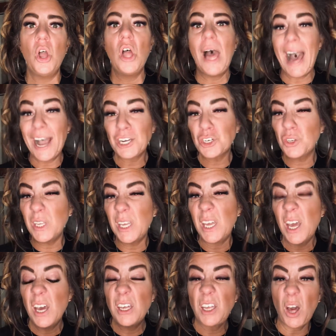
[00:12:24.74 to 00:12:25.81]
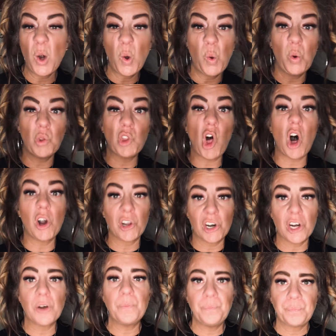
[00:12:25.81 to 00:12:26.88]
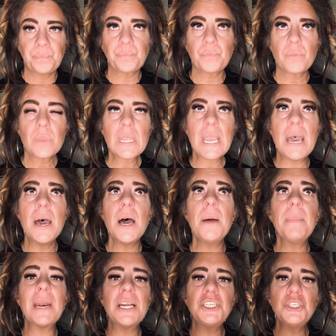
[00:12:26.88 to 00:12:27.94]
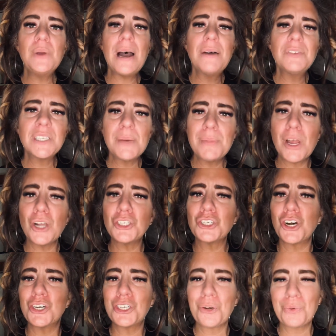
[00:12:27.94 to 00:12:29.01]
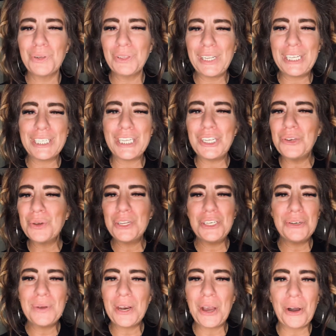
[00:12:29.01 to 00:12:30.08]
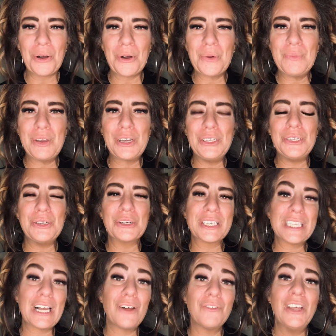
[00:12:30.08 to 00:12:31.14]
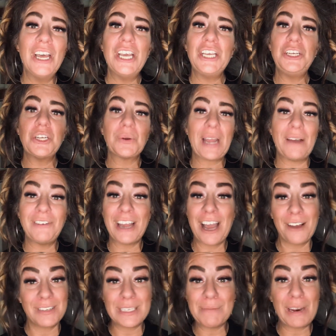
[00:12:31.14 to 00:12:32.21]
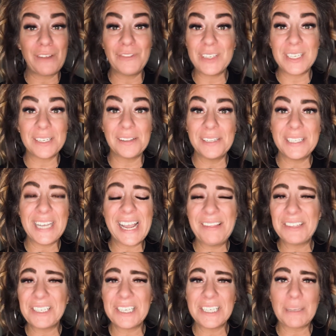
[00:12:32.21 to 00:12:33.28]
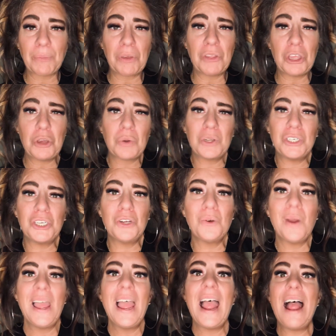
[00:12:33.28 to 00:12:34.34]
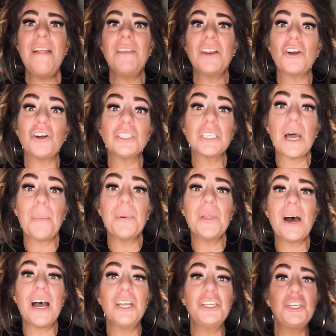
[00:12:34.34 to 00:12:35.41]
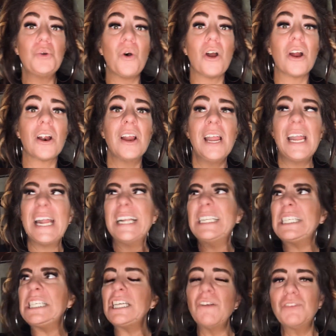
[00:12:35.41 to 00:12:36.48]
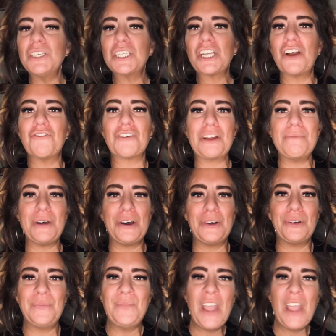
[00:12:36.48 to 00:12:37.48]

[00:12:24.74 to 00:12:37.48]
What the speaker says: actually go longer. But I do have some that I'll start to release that you can do at home. You can do yourself. You don't have to have somebody facilitate. This is something that you can do. And then on top of that, you are in self-discovery mode,